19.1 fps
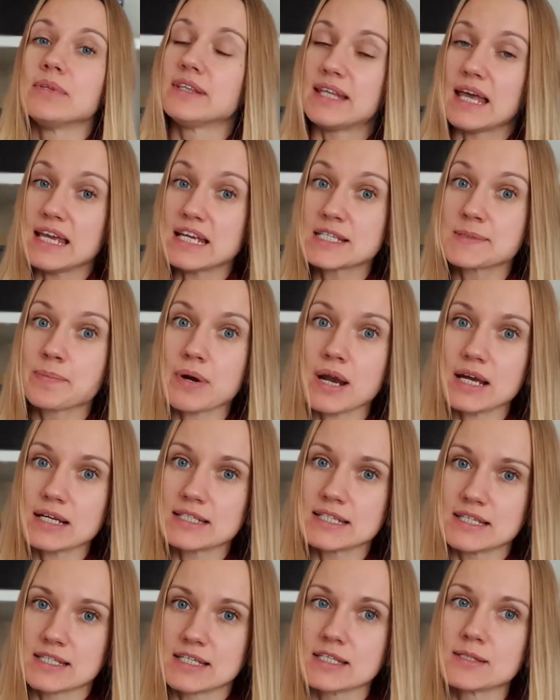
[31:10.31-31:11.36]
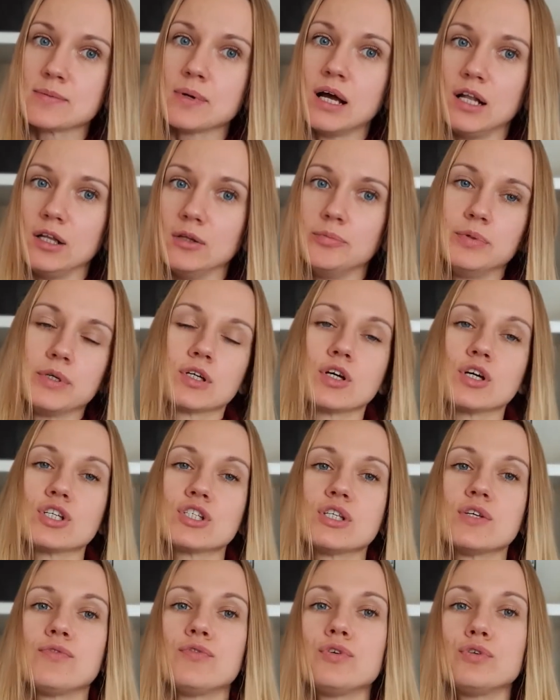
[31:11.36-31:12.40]
Takes practice as well, because
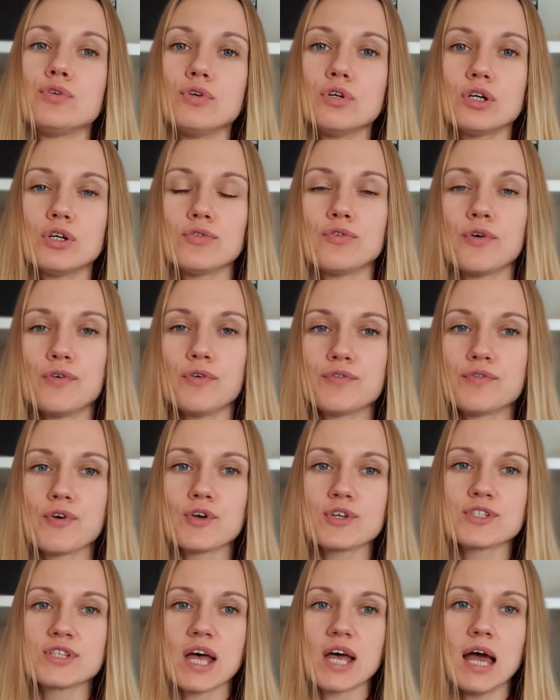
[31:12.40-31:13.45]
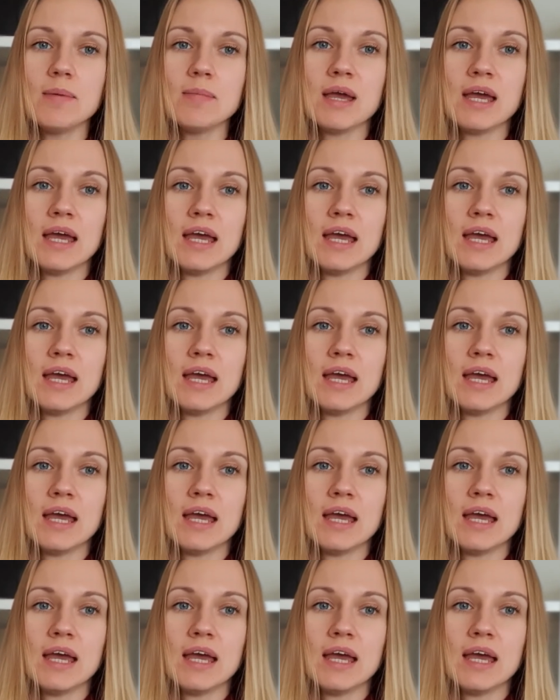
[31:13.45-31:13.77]
if you're doing it for the first time,